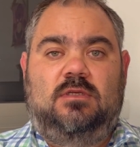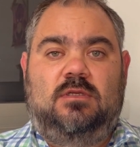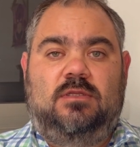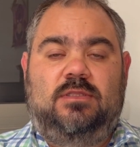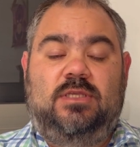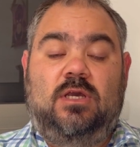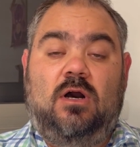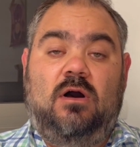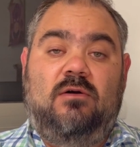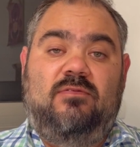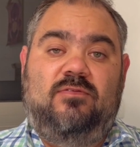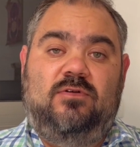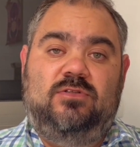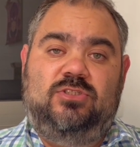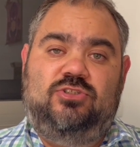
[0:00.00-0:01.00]
the
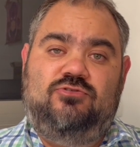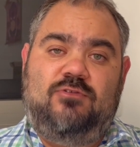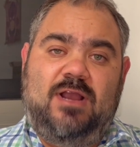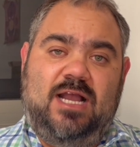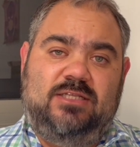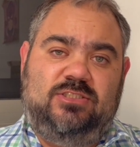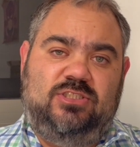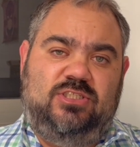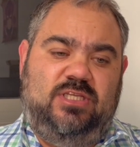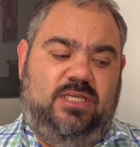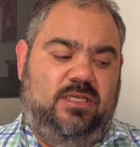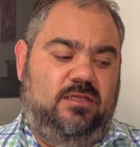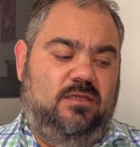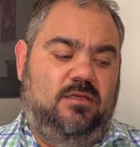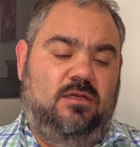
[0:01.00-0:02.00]
awful
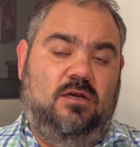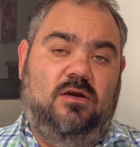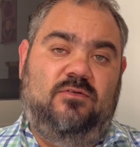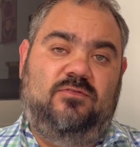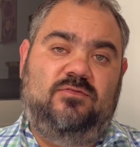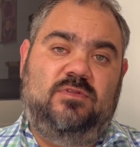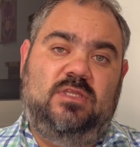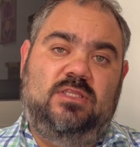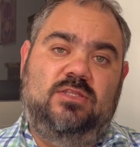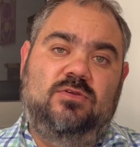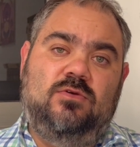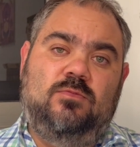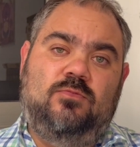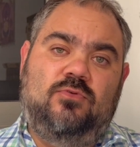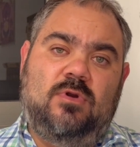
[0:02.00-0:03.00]
tragedy of the
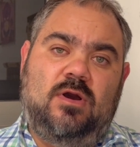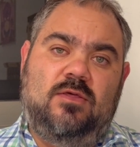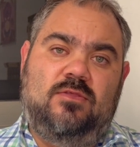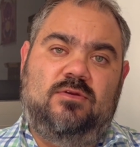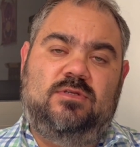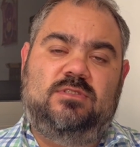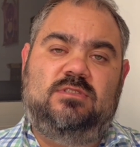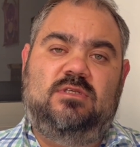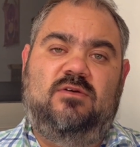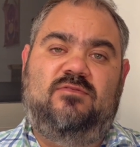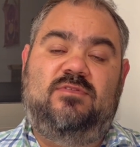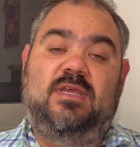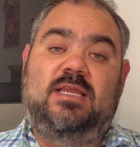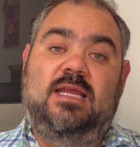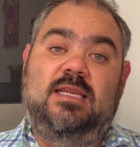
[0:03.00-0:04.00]
2 brothers of
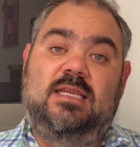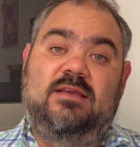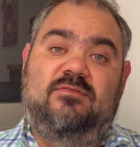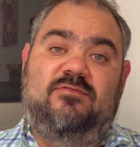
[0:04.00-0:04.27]
the Yaniv